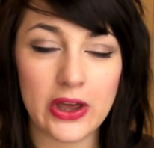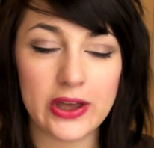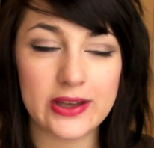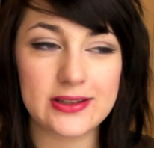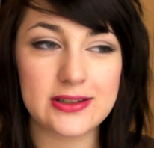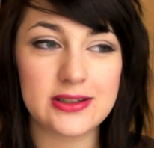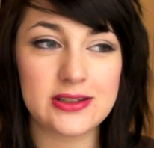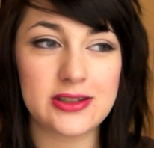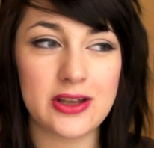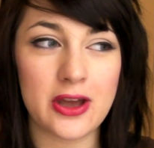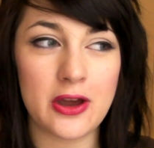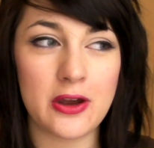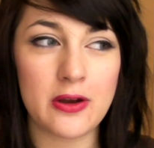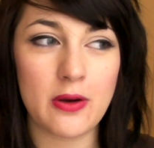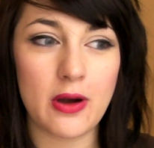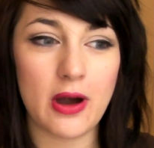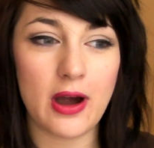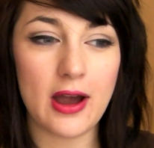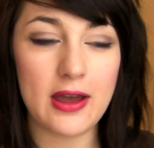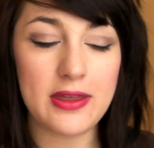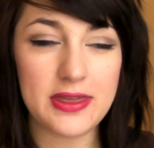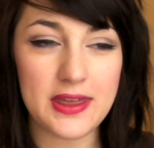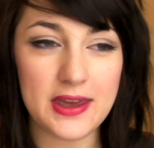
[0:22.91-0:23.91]
So
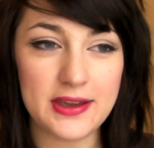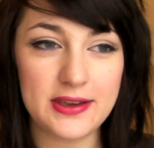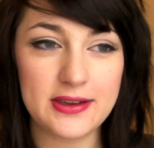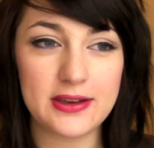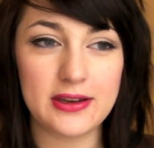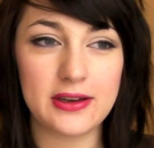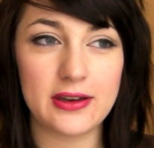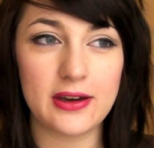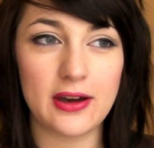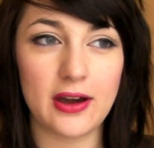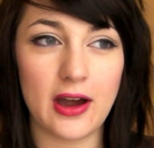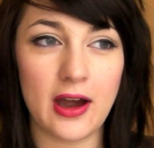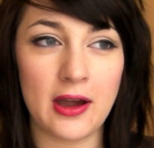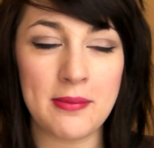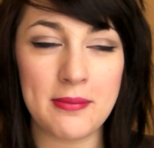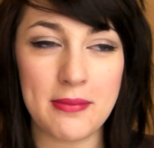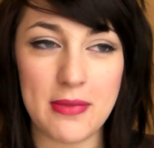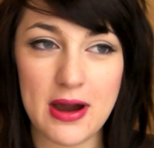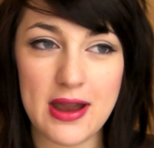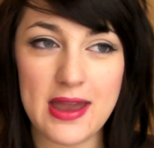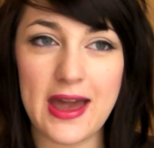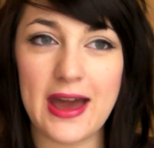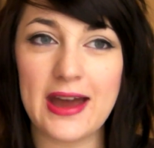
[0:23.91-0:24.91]
I think I
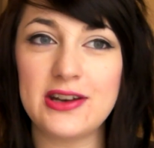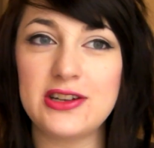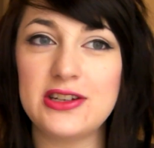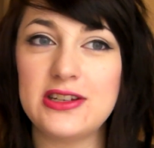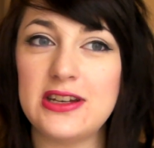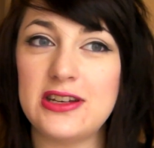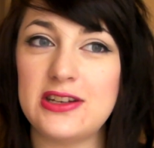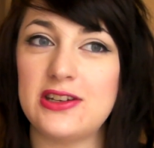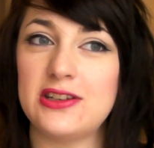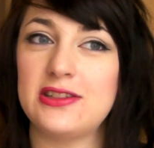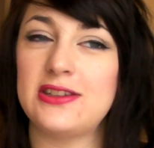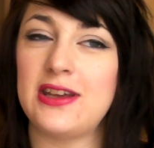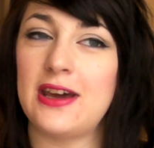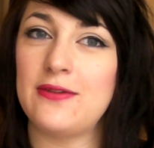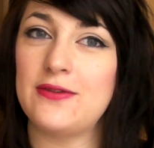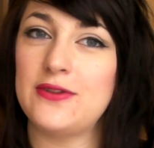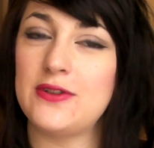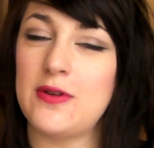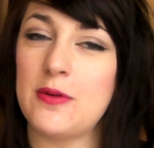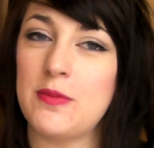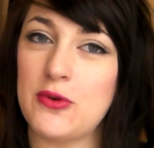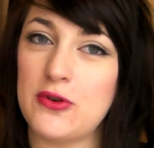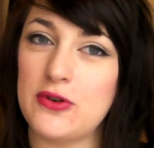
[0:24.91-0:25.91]
might actually just have
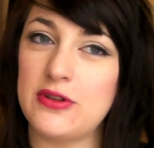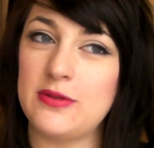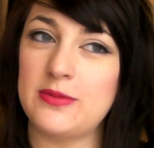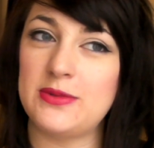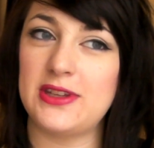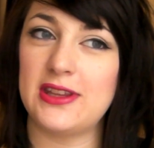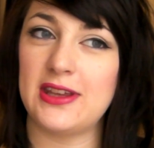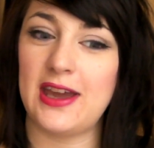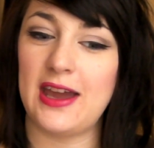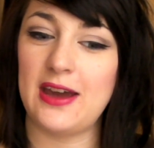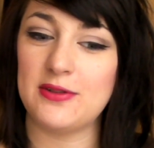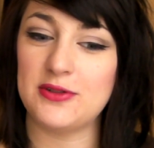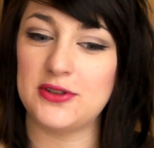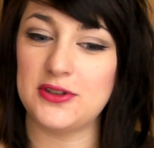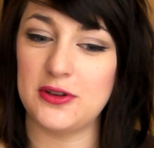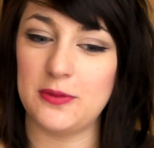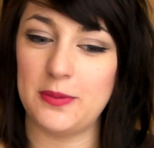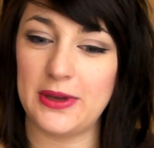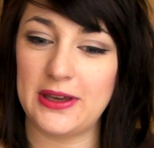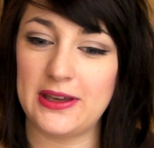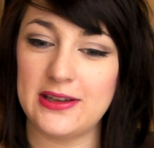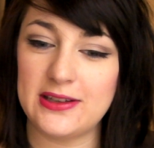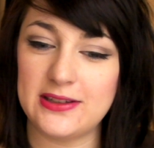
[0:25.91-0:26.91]
to report them to the council,
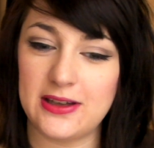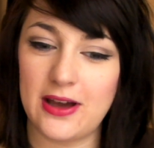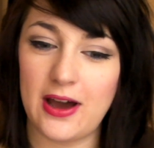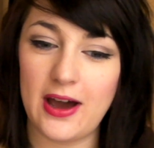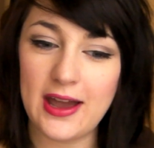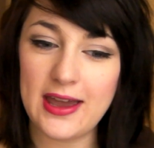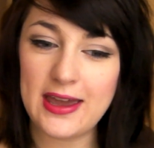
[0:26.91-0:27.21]
because